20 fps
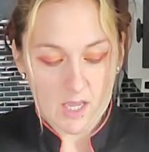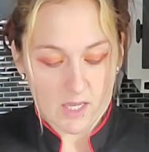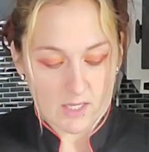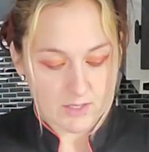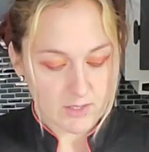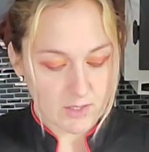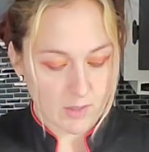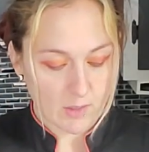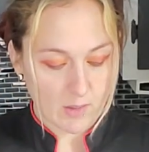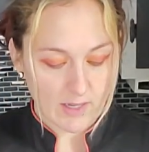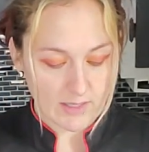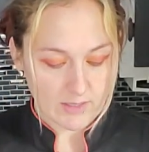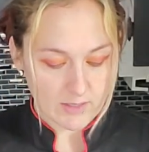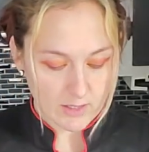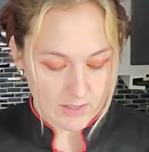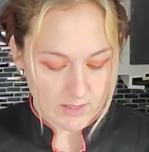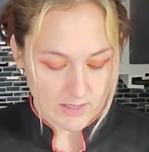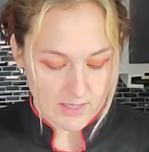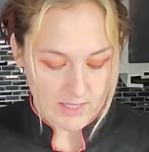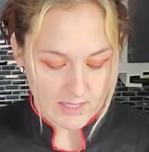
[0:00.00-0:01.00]
So I
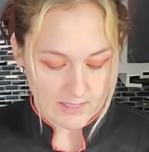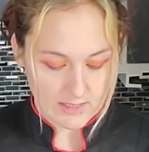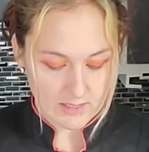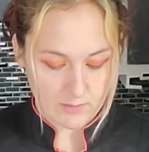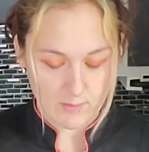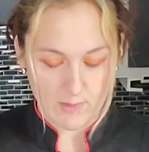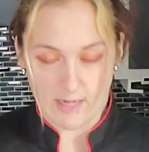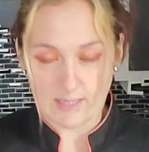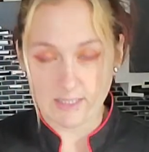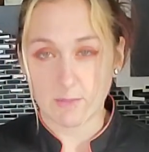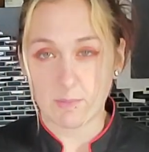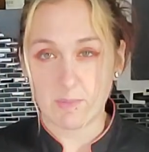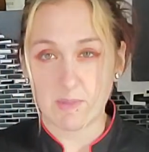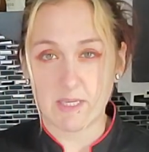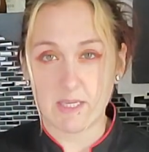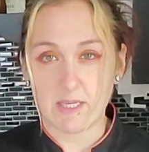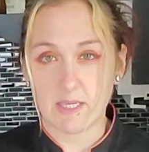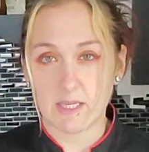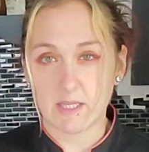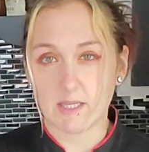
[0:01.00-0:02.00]
took this
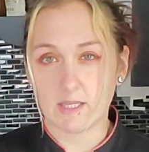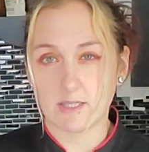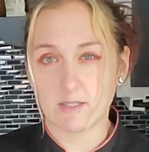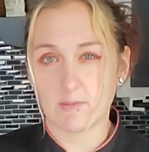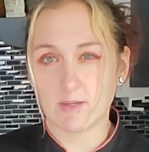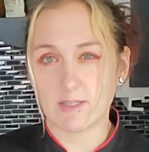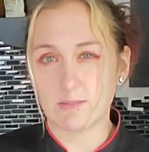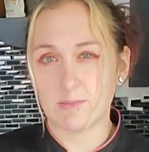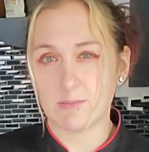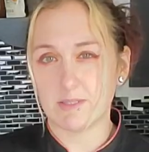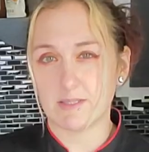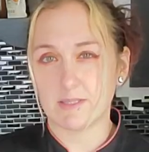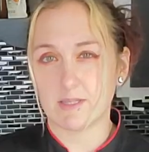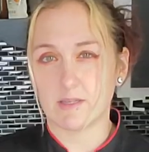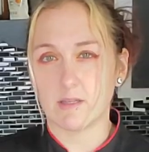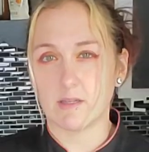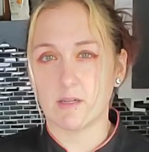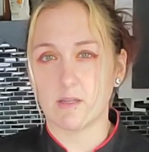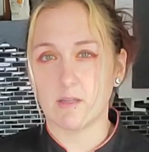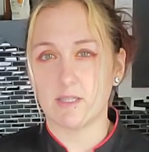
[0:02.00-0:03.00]
recipe. This recipe is a
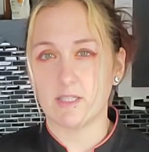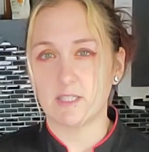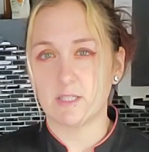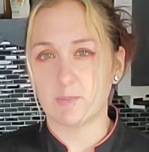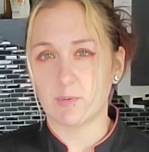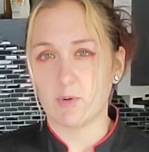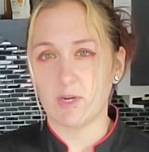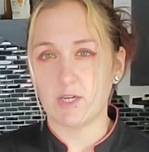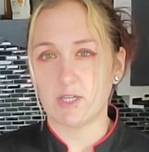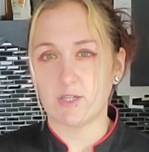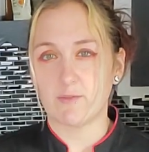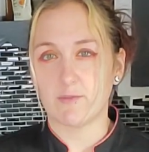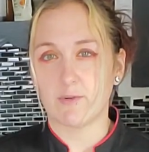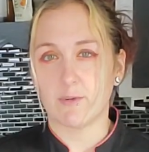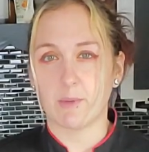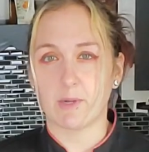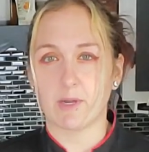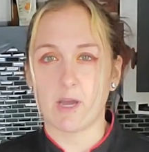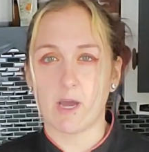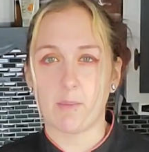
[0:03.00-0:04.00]
little inspiration
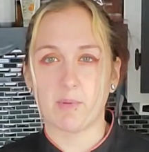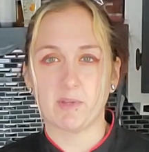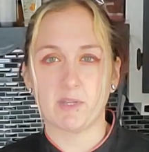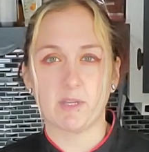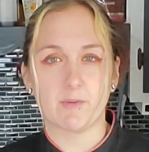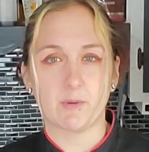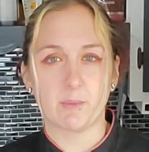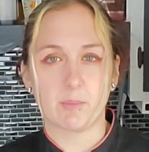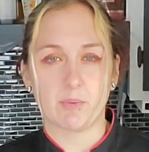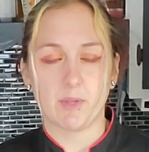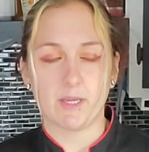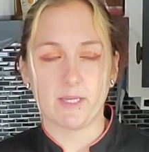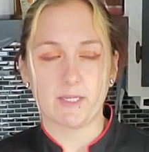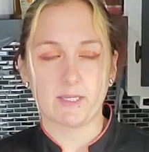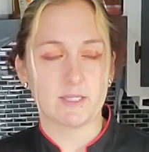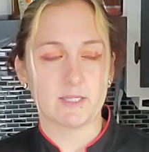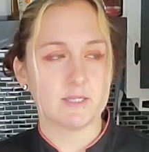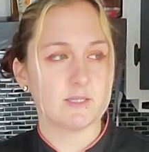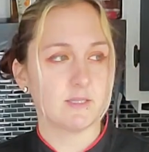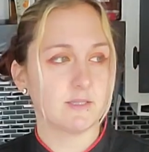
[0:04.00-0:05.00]
from a couple different
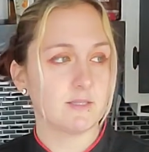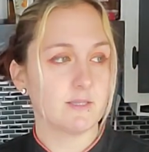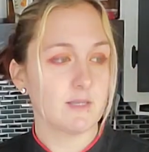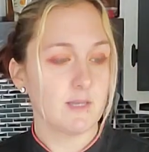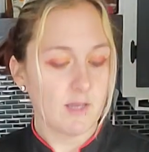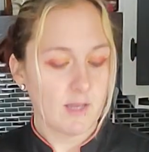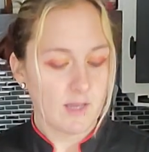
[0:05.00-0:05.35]
places.